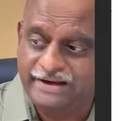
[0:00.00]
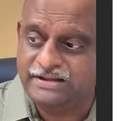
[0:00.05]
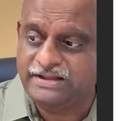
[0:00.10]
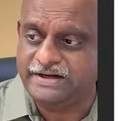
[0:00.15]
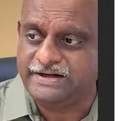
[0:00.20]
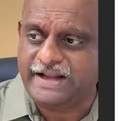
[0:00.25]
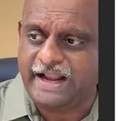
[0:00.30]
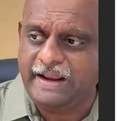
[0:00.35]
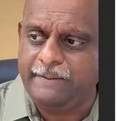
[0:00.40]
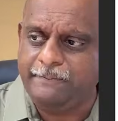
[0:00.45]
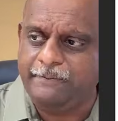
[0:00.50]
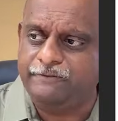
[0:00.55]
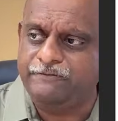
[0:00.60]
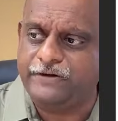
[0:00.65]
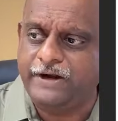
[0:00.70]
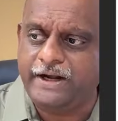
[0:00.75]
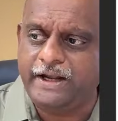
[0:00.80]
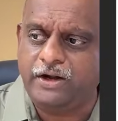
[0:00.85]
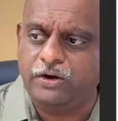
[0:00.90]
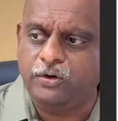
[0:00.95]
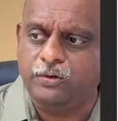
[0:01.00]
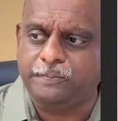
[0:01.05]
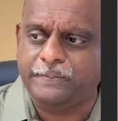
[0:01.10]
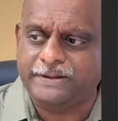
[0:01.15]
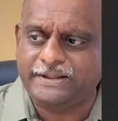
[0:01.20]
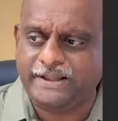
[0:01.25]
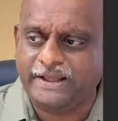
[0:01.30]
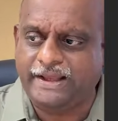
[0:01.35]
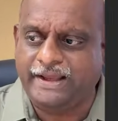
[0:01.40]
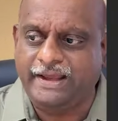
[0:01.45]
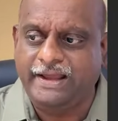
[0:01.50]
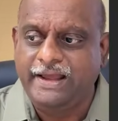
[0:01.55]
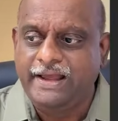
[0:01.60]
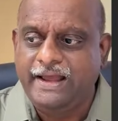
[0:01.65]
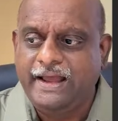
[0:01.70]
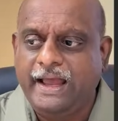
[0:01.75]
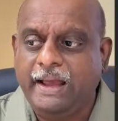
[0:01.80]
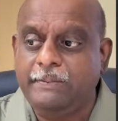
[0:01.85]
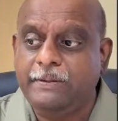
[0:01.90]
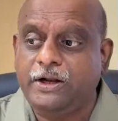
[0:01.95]
the type of retinopathy.
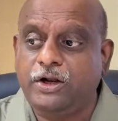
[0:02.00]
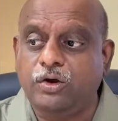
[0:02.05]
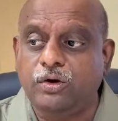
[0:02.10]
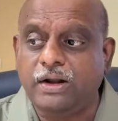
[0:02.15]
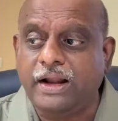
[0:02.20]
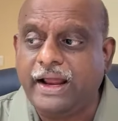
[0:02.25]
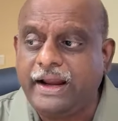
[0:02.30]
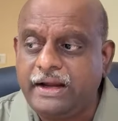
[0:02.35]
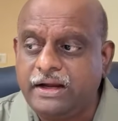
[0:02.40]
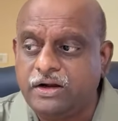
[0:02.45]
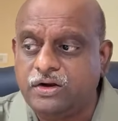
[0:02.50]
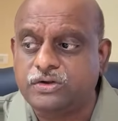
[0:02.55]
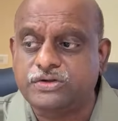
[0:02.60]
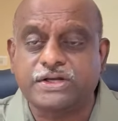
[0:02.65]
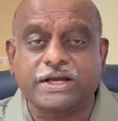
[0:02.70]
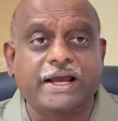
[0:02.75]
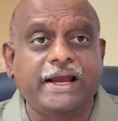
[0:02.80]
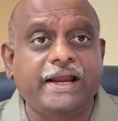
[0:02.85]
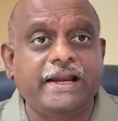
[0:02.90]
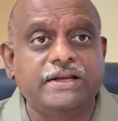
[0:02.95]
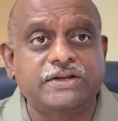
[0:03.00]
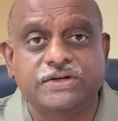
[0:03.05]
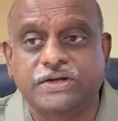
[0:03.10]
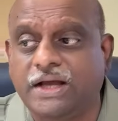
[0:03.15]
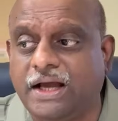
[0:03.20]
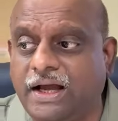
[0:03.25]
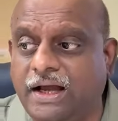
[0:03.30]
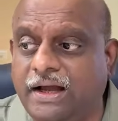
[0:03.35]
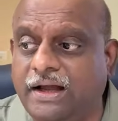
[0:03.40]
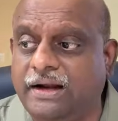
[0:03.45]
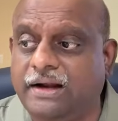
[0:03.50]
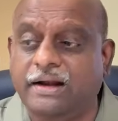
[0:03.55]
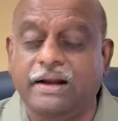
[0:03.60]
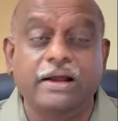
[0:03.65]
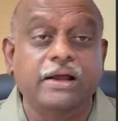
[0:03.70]
Aminoglycosides are